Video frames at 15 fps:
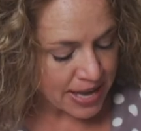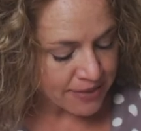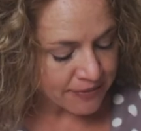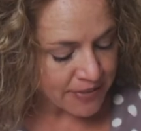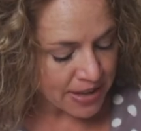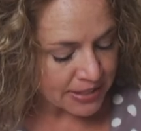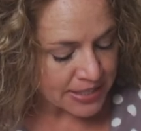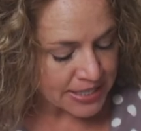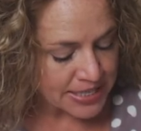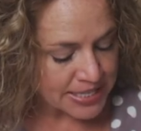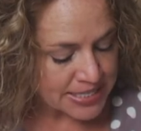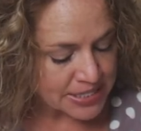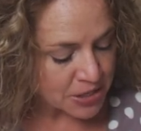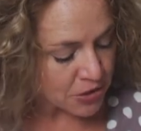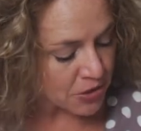A
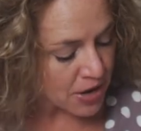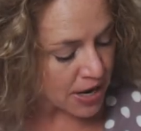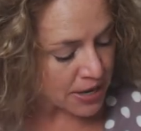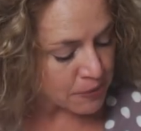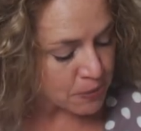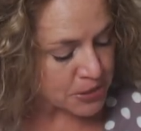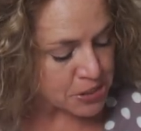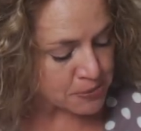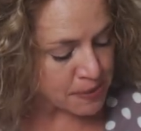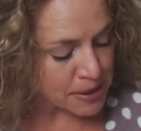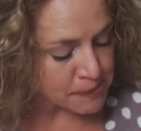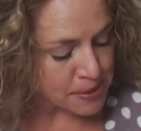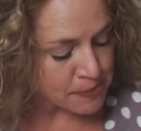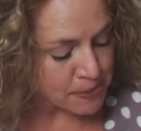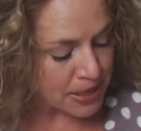felony is a crime which may be